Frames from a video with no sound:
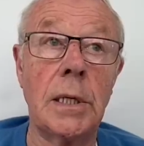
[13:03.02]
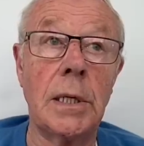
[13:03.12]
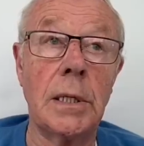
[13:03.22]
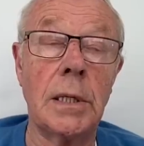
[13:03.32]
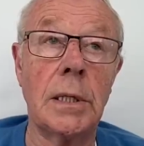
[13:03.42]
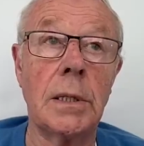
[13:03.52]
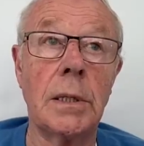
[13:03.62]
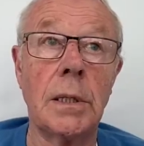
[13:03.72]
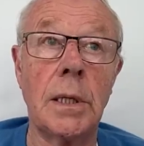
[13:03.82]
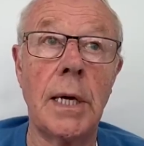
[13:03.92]

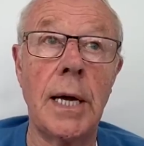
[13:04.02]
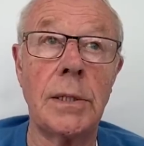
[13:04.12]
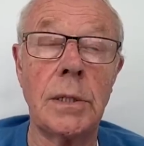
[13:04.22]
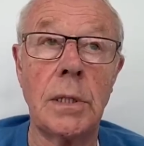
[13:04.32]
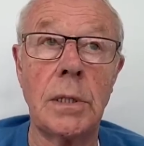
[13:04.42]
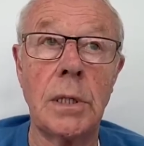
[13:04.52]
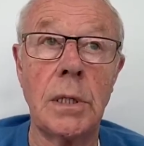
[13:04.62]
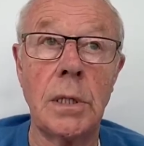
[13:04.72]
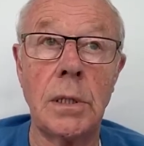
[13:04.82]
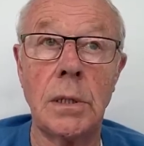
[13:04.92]
a house
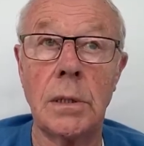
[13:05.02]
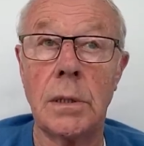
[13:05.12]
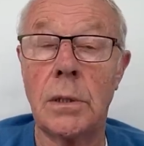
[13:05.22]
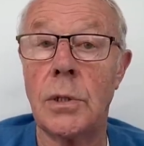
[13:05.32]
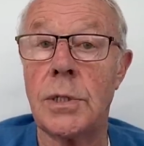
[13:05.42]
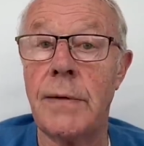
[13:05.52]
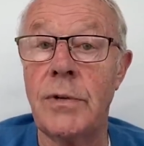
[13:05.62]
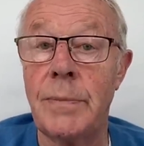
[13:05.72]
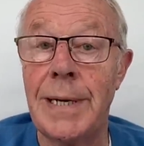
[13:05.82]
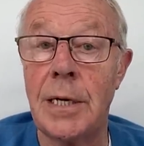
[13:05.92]
that cost
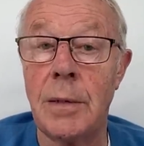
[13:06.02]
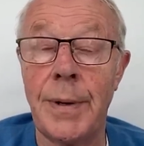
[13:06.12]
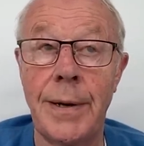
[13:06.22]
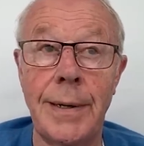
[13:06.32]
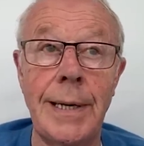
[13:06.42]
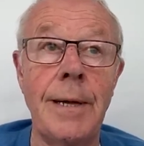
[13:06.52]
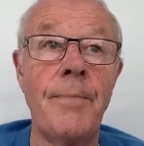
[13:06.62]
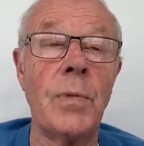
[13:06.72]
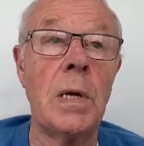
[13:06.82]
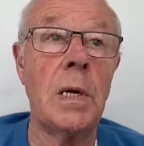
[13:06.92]
70 million apparently,
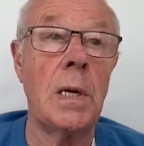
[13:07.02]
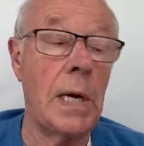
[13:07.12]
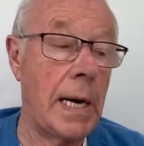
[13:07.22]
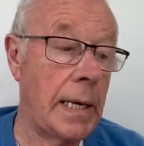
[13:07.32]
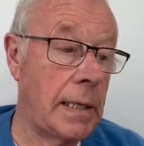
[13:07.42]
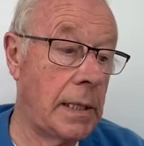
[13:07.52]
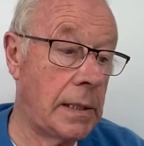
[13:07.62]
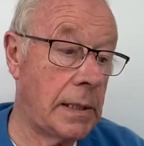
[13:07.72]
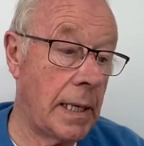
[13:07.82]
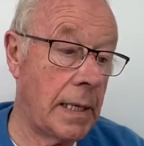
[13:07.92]
and
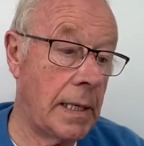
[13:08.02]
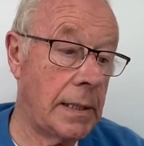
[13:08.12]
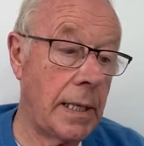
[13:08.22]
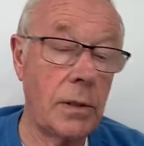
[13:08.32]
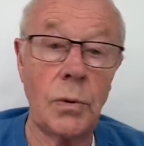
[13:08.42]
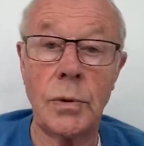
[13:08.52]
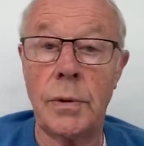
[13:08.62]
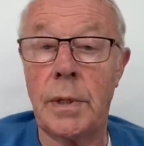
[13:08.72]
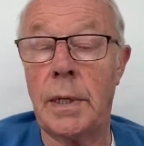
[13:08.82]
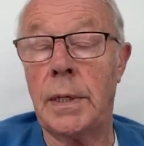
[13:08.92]
his other
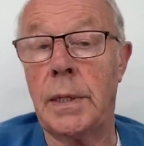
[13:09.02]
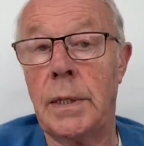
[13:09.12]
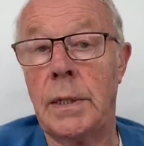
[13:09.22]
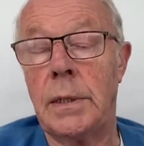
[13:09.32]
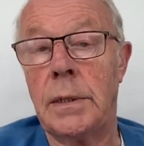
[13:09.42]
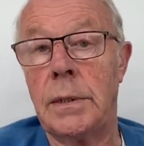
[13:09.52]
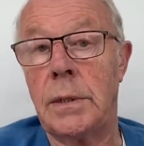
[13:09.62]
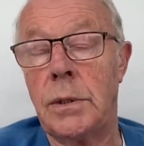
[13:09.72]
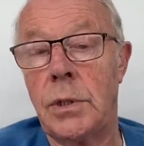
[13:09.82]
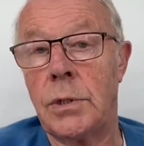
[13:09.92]
daughter
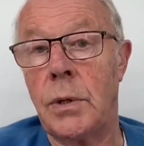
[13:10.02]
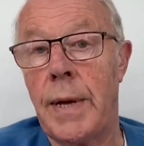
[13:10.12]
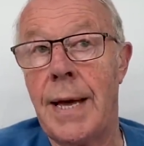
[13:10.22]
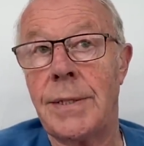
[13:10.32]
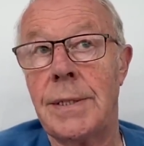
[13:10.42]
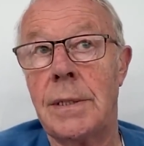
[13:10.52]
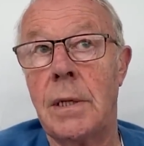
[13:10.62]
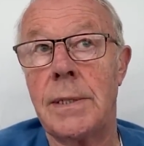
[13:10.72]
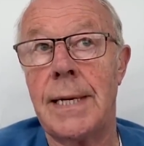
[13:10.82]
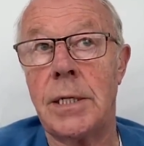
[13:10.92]
has just sold a house in
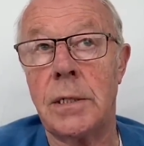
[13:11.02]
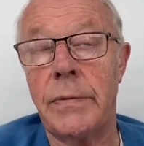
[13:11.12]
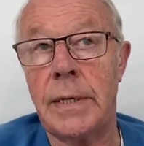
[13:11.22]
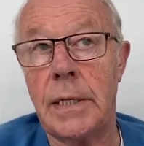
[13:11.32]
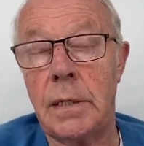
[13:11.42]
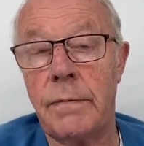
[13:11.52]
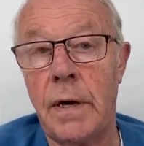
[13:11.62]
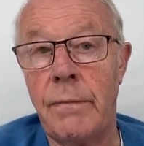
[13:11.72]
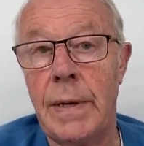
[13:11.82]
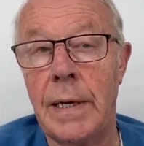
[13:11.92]
Los Angeles for
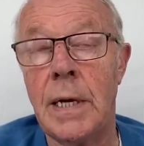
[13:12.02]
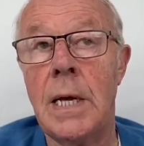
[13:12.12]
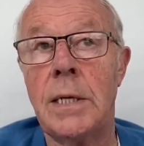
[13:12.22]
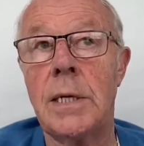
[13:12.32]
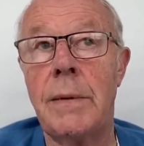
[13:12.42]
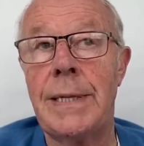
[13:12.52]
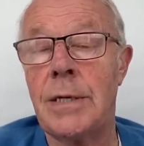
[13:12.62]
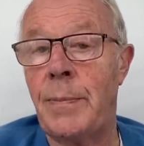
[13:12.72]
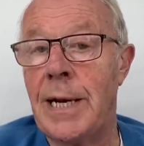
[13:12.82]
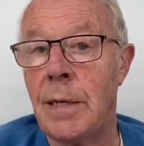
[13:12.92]
95 million. So I mean, he's
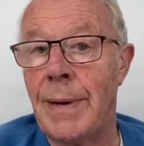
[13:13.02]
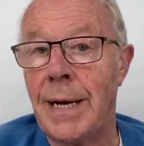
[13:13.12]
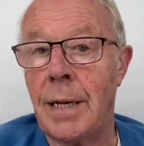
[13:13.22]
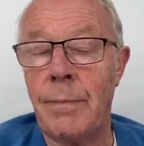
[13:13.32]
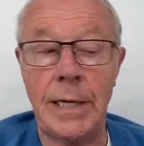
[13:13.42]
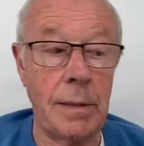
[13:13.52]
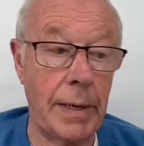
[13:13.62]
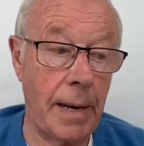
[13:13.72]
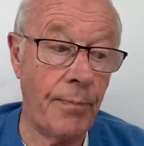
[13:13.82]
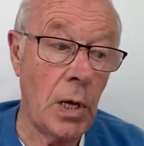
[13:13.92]
got plenty of
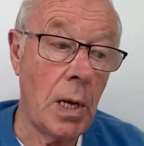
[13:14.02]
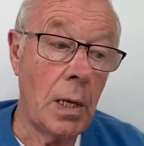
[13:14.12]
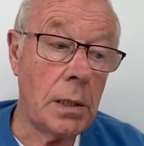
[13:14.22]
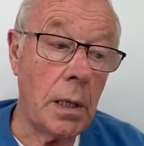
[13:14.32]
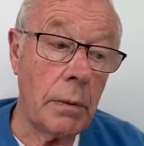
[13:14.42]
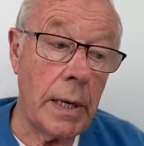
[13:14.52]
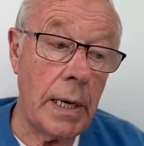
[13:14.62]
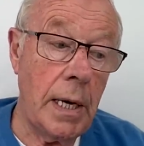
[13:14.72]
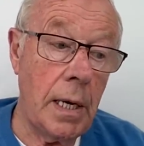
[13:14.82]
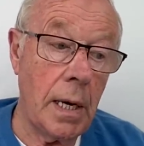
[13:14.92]
money. So anyway,
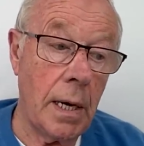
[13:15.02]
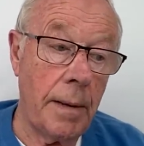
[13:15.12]
he